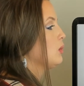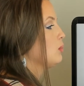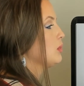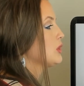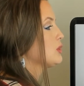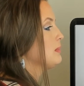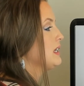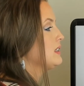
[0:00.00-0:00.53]

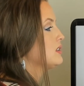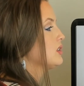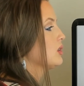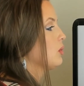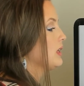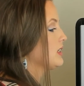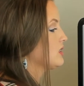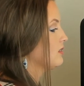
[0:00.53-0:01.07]
which means you're
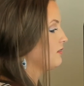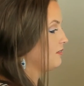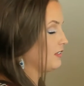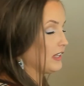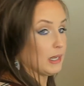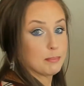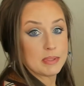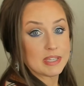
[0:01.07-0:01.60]
going to
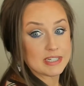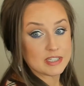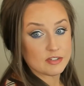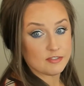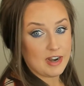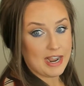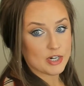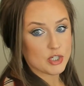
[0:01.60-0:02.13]
flip this
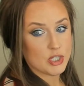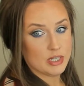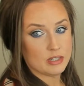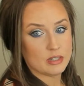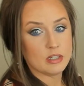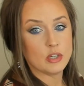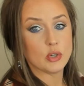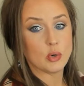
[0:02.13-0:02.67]
fraction.
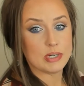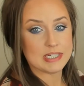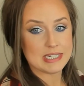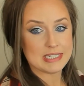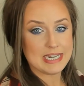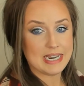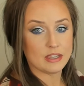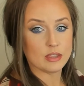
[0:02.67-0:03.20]
You're going to
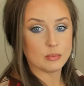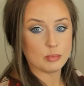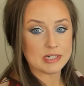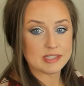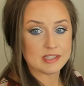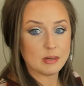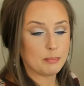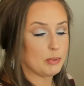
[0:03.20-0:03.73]
take the
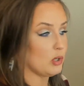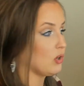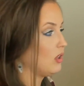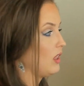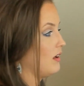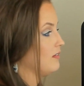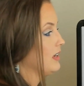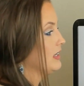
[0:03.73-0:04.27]

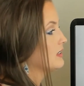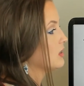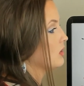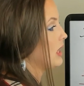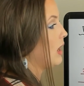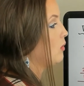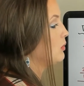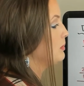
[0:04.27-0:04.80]
reciprocal of it, so
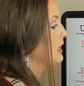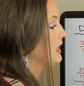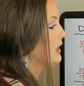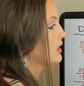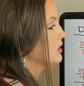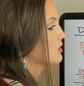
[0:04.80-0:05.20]
that would be